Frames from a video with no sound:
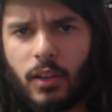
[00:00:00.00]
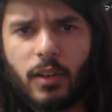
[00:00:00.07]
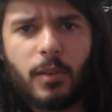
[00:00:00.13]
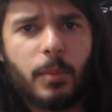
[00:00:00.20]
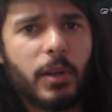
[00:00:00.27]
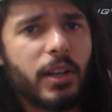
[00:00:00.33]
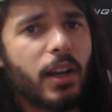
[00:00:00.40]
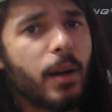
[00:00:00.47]

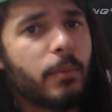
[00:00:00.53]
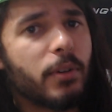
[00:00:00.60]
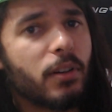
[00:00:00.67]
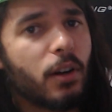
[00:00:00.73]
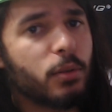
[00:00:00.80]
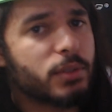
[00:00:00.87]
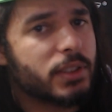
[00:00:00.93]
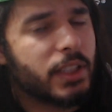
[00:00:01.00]
everybody, I'm your
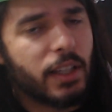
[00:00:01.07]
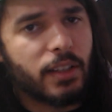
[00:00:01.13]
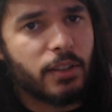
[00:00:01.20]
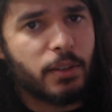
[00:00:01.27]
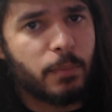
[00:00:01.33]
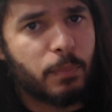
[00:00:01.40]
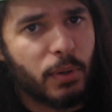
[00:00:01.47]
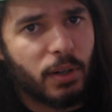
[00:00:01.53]
host,
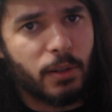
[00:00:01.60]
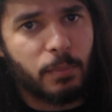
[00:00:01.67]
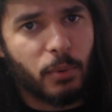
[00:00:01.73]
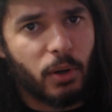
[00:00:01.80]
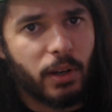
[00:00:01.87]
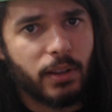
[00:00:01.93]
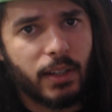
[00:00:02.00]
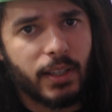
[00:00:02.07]
Killer Bird
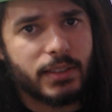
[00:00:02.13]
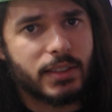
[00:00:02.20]
Boy. Let's